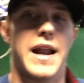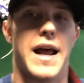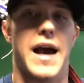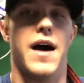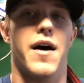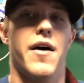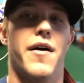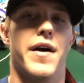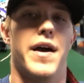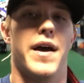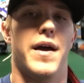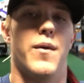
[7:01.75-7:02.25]

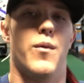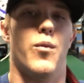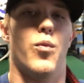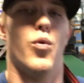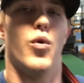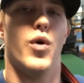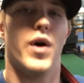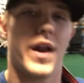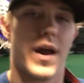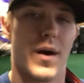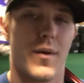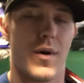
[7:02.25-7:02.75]
now, and
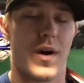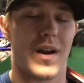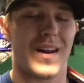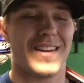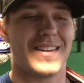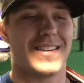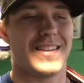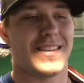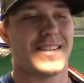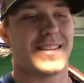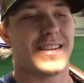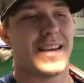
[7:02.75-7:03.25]
what I
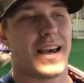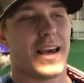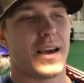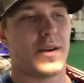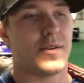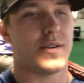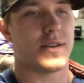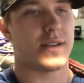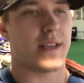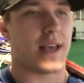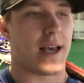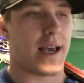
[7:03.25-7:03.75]
wanted to say
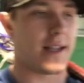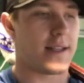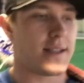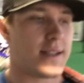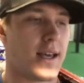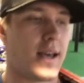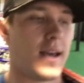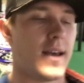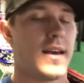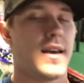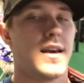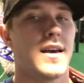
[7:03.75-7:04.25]
was that
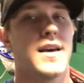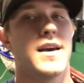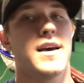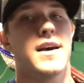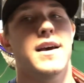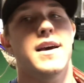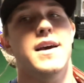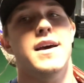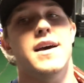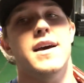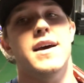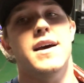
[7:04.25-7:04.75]

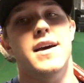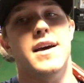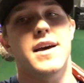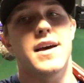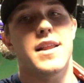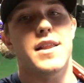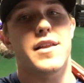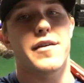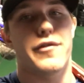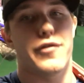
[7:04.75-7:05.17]
the